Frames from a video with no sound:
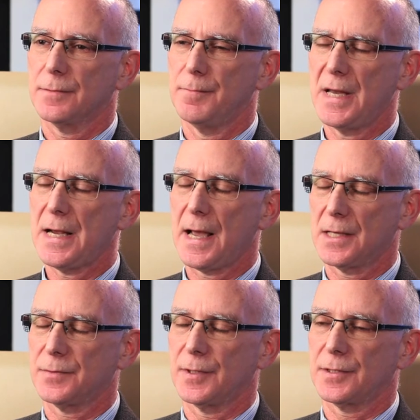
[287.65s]
many
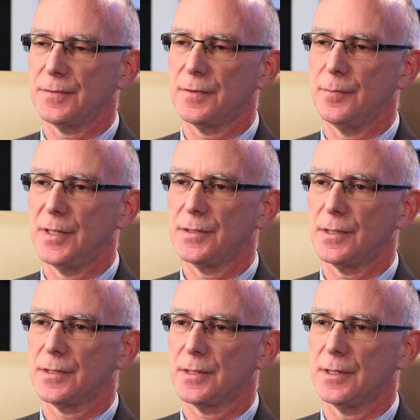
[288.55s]
aspects of the
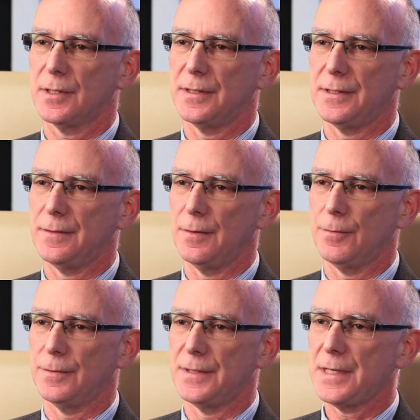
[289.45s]
business in
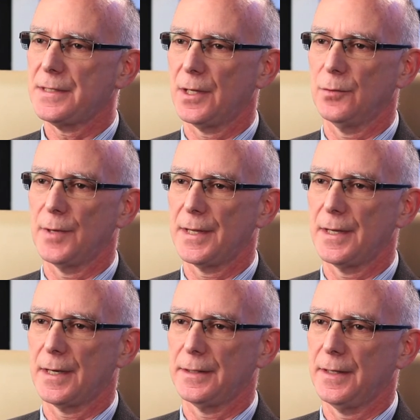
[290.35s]
a detailed way
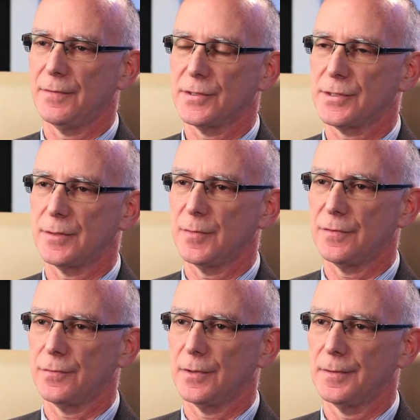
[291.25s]
that I'd never seen
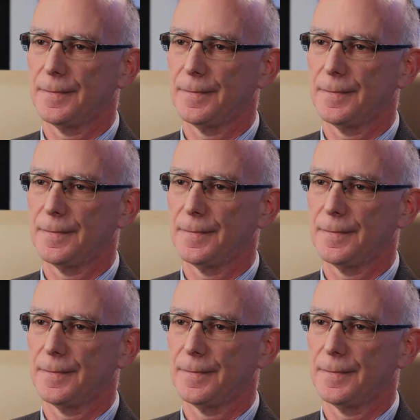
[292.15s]
before.